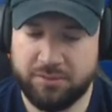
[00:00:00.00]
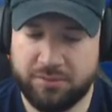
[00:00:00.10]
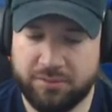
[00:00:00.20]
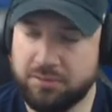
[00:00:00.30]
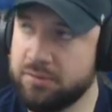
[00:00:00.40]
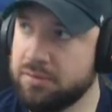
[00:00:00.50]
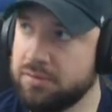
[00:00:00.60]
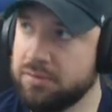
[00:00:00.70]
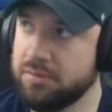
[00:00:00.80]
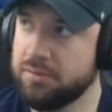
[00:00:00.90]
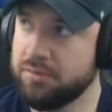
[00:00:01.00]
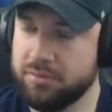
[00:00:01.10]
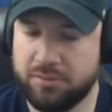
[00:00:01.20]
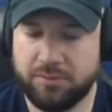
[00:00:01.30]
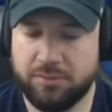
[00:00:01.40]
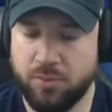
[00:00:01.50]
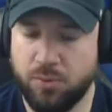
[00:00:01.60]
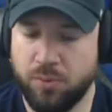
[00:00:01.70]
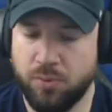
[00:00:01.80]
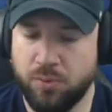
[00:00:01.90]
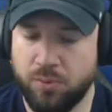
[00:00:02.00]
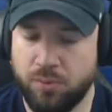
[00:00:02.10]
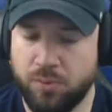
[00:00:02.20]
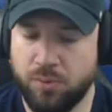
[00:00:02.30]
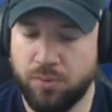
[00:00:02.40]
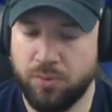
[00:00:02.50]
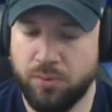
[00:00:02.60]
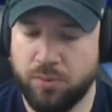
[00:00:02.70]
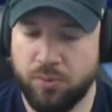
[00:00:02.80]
Nothing is said.